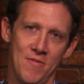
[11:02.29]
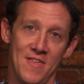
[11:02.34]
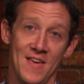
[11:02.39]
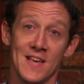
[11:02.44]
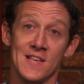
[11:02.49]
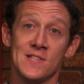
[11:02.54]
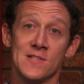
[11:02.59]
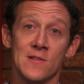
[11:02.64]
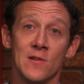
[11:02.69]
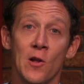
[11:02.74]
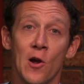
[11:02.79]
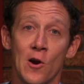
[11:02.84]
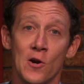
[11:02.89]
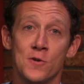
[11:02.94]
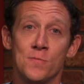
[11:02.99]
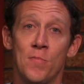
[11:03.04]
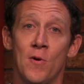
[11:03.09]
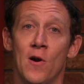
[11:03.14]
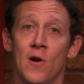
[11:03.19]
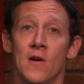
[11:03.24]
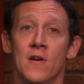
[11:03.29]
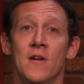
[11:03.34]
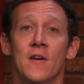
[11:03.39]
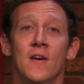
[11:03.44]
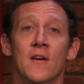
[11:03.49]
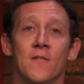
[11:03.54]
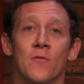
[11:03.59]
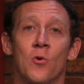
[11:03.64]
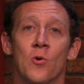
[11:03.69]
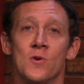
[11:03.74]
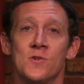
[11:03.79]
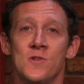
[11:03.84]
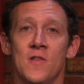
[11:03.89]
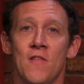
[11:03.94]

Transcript: thanks in large part, of course,